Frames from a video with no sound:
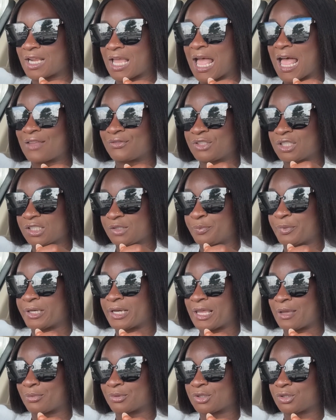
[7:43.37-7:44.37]
I've just been
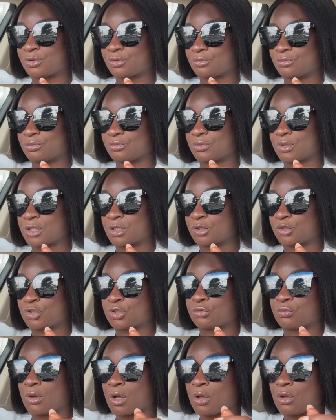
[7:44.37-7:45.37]
able to
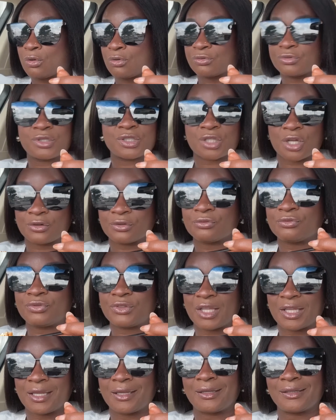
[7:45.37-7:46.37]
control certain
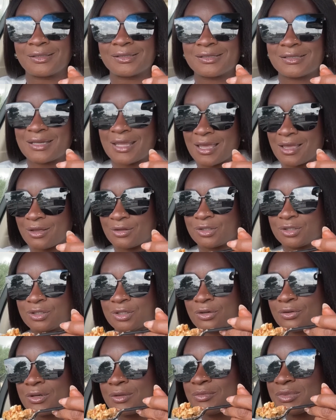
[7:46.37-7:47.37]
things now. You
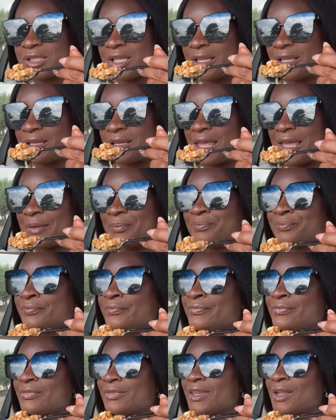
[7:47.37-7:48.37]
know what I'm saying? Like,
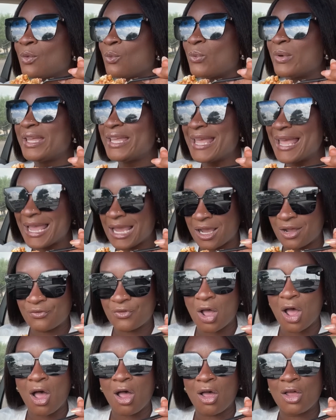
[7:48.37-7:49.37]
we have
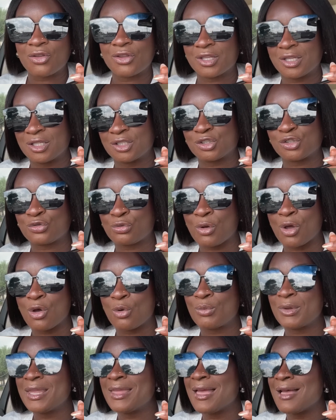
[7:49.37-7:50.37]
all the control.
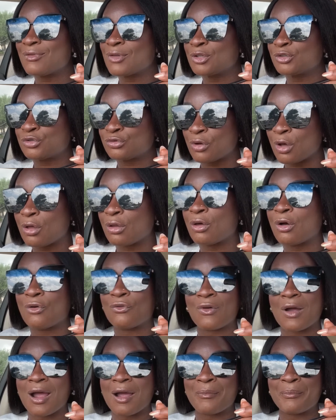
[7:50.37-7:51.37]
We have control
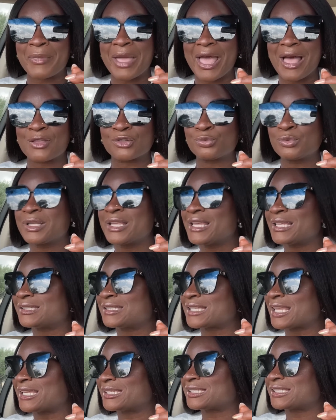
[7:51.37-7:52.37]
over our mouths. We can't
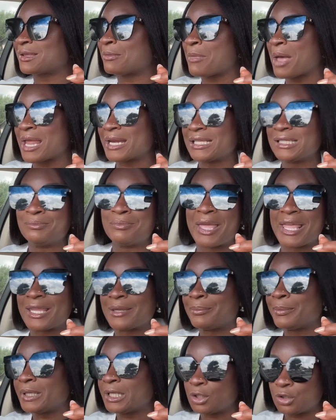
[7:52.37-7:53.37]
say somebody
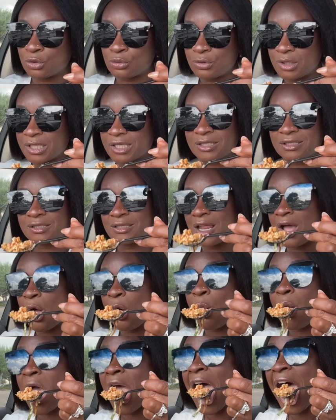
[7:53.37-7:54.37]
made me do this.
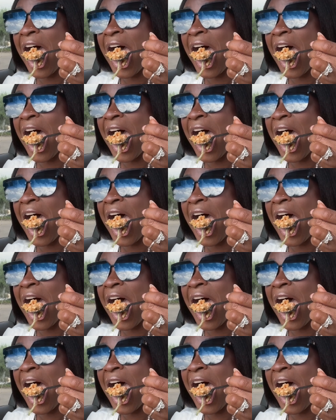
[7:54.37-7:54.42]
No.